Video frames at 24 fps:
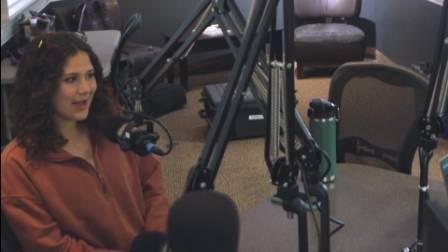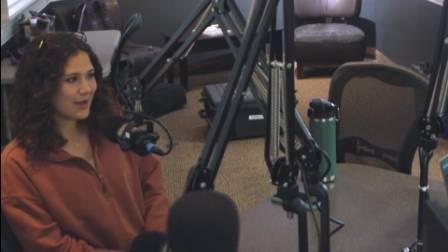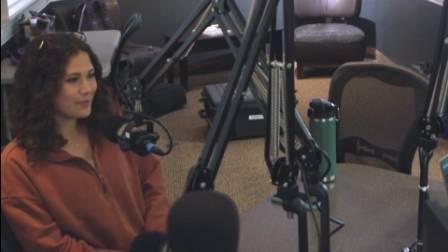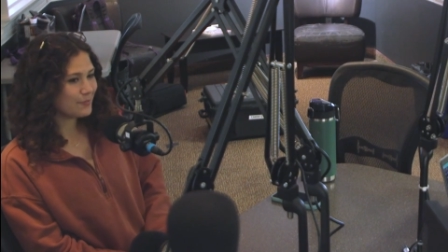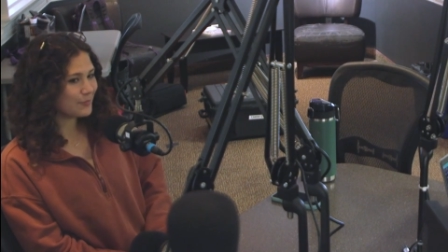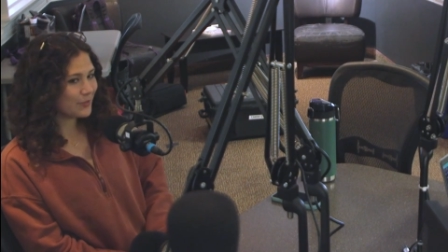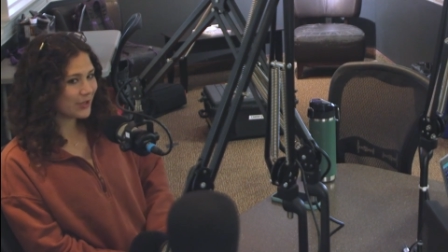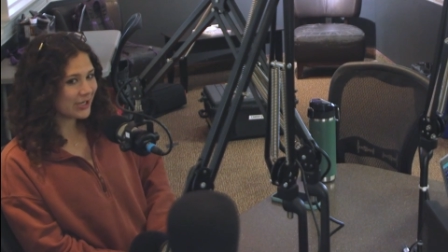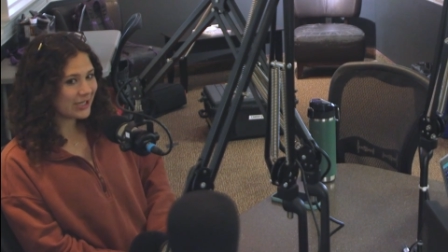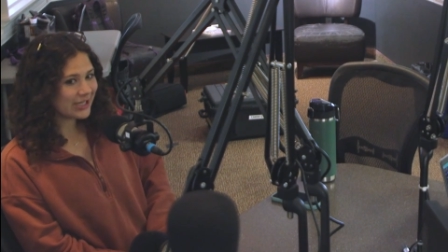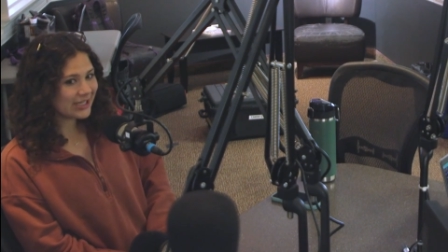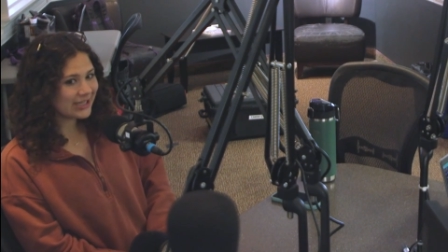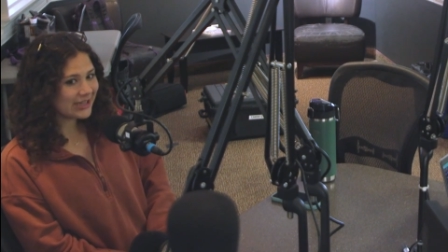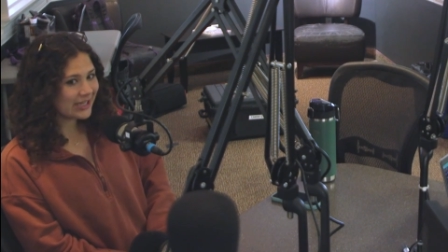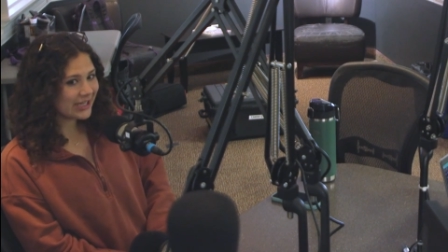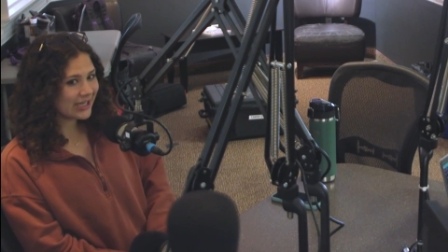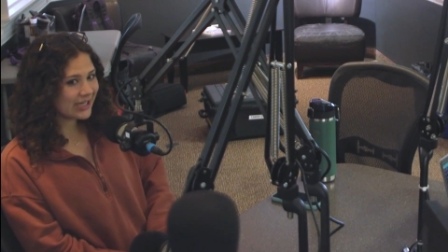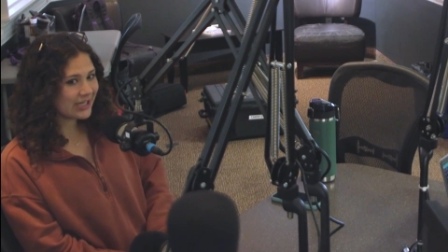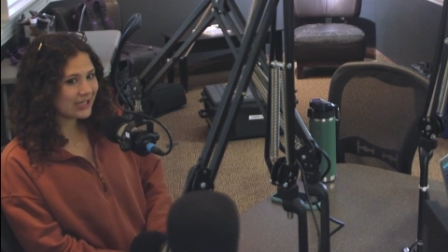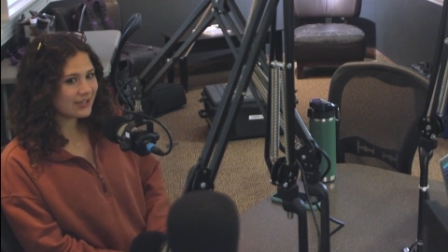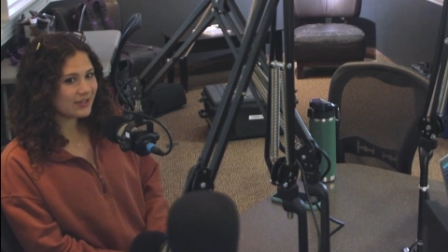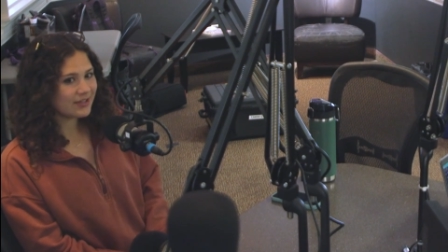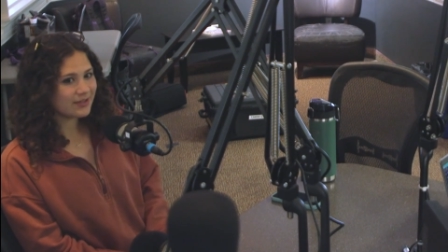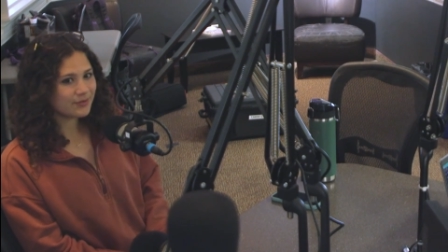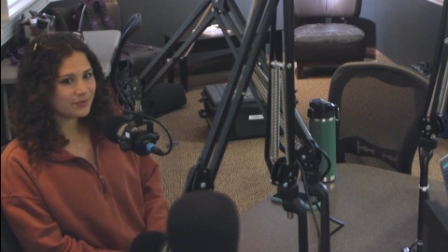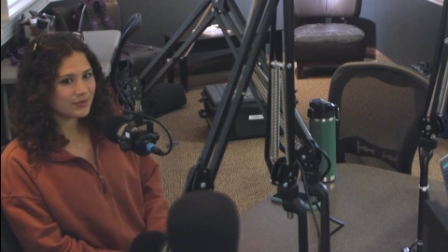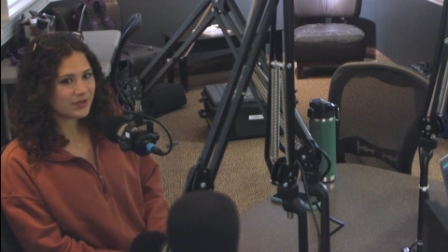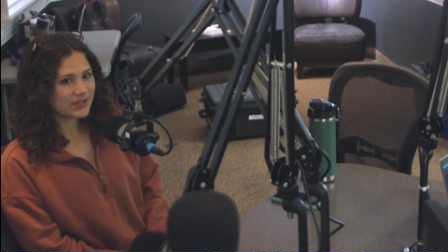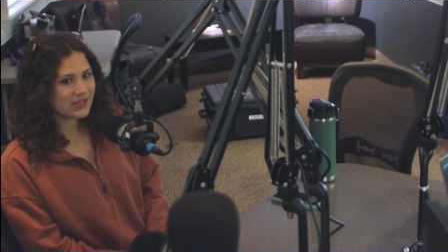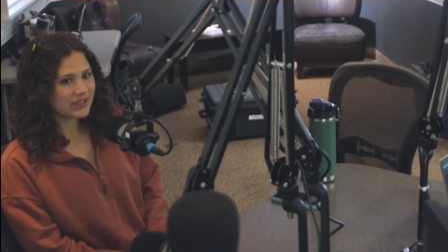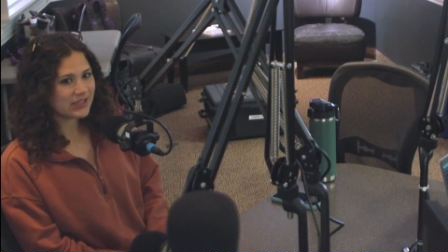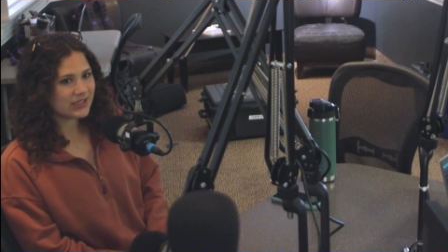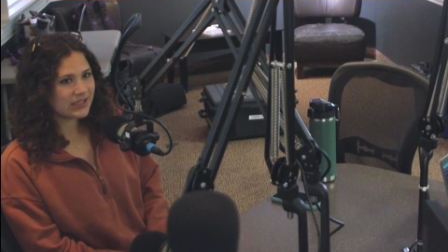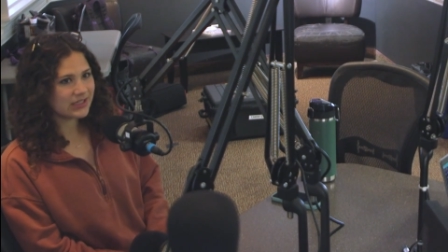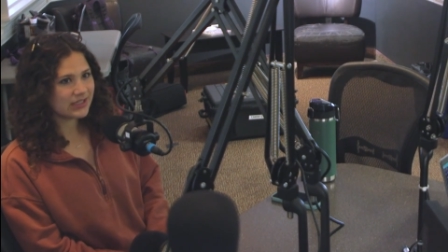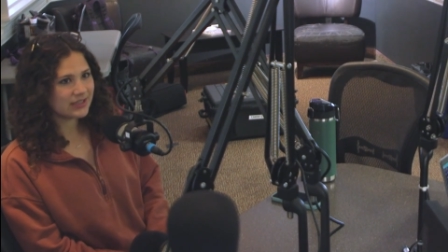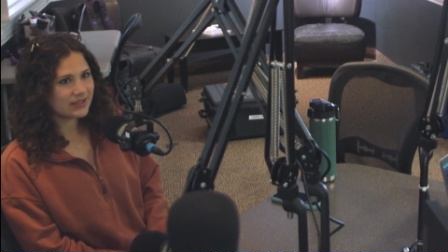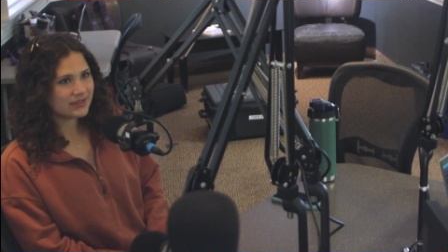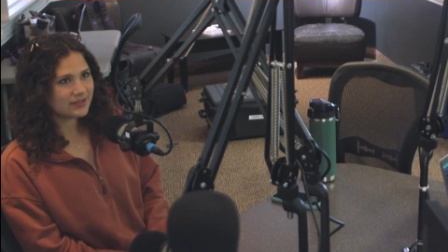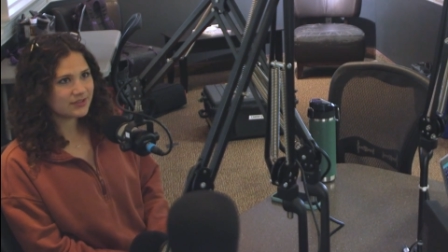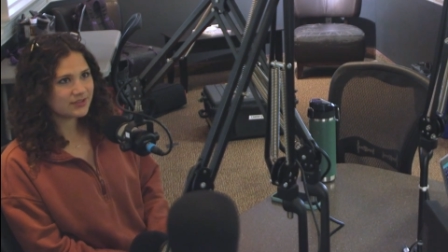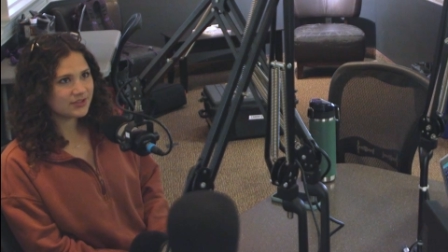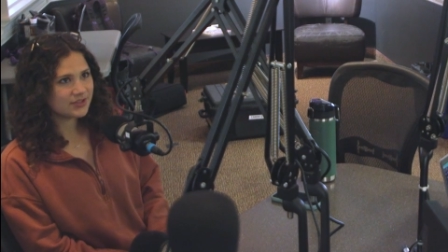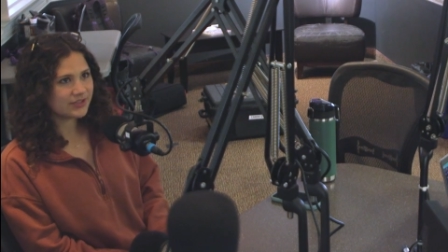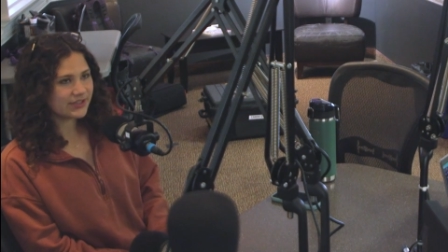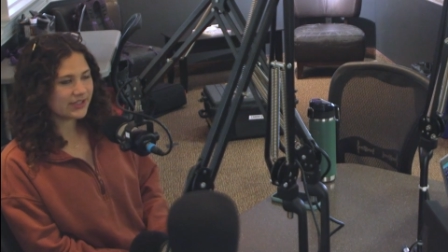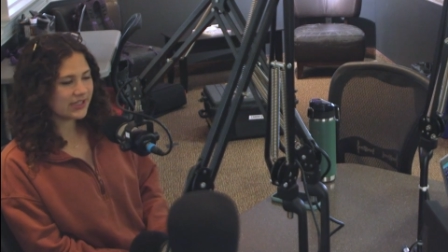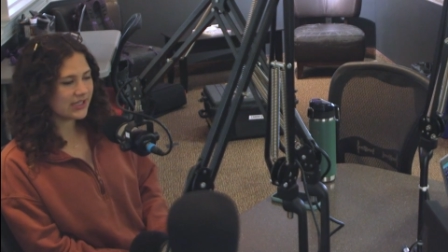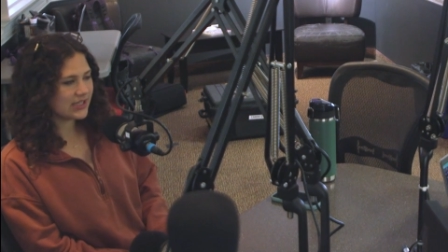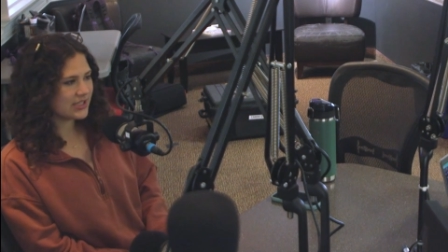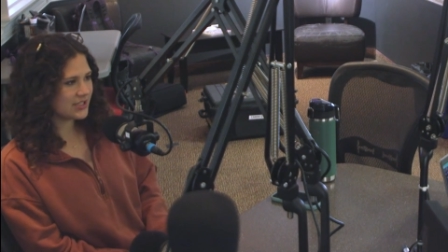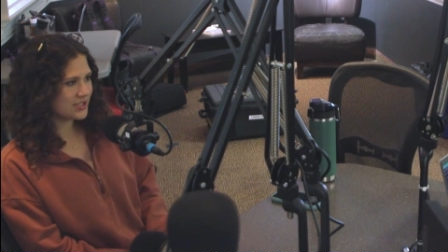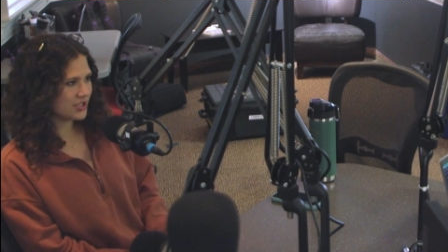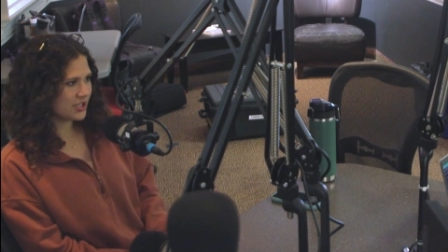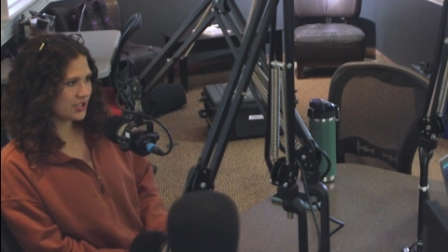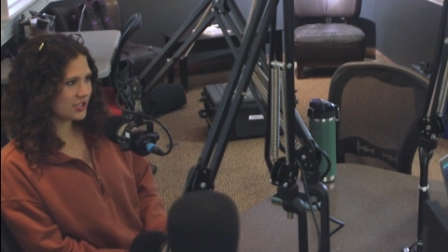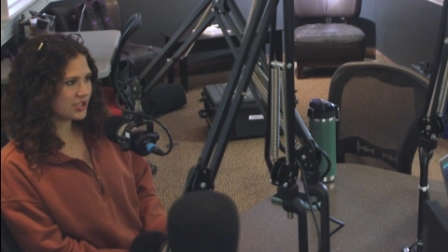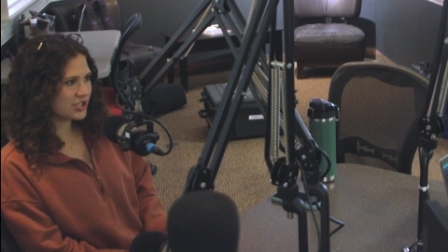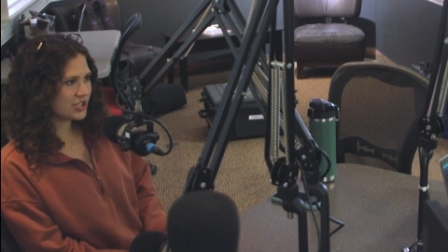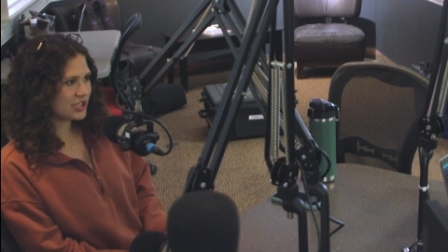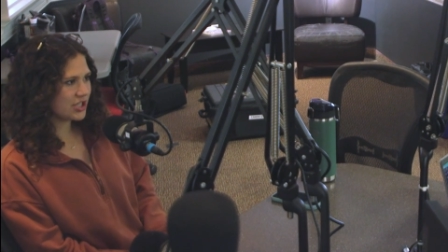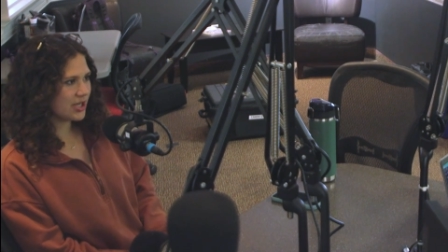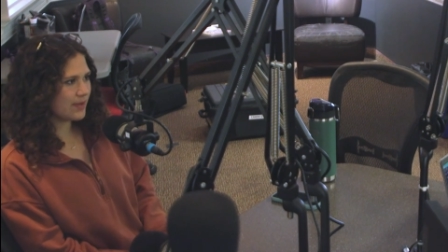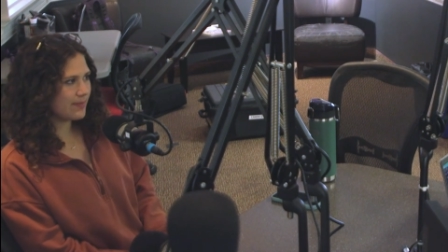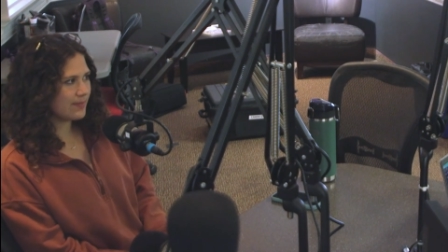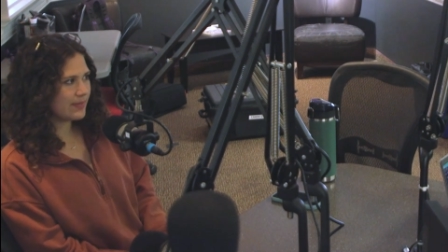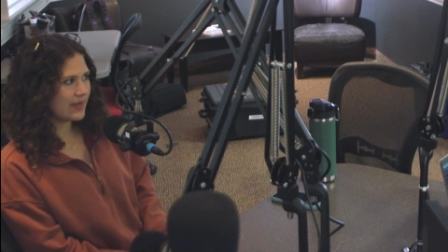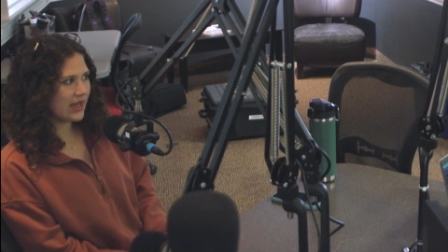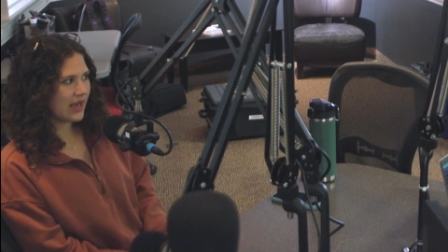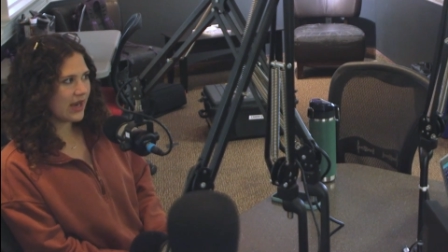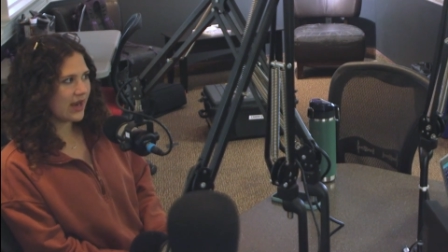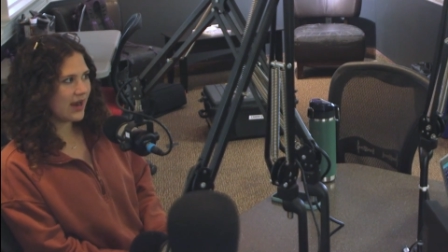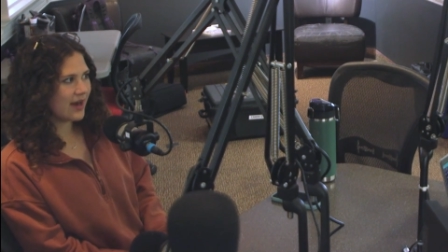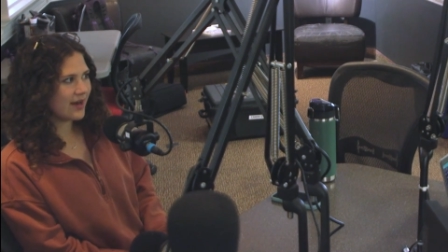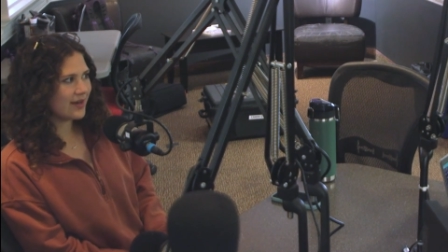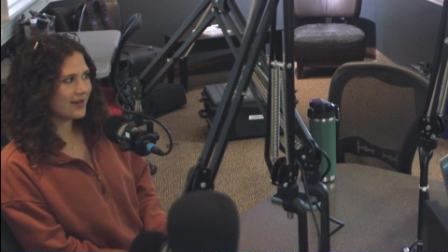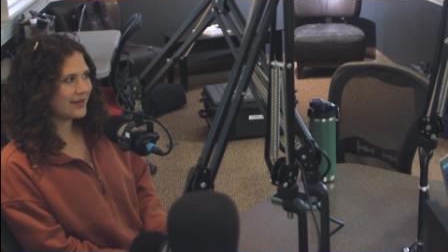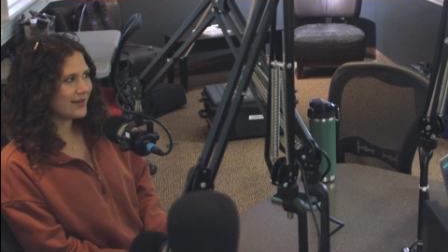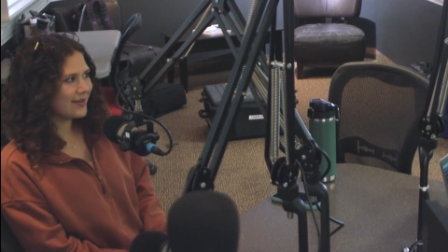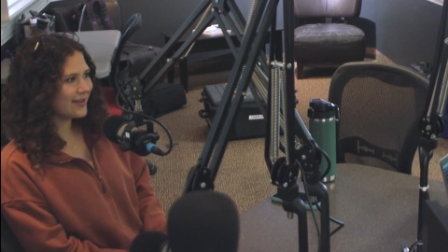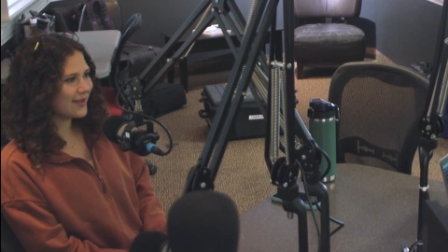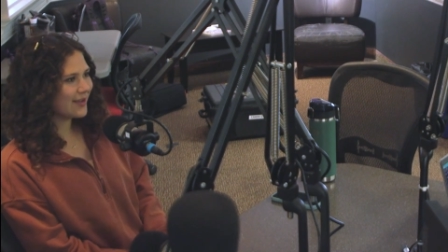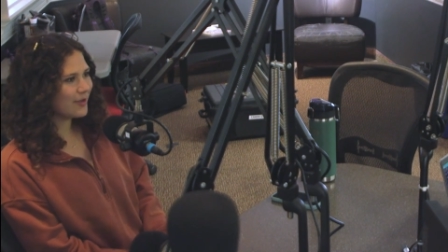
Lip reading: I'm working there doing an internship there.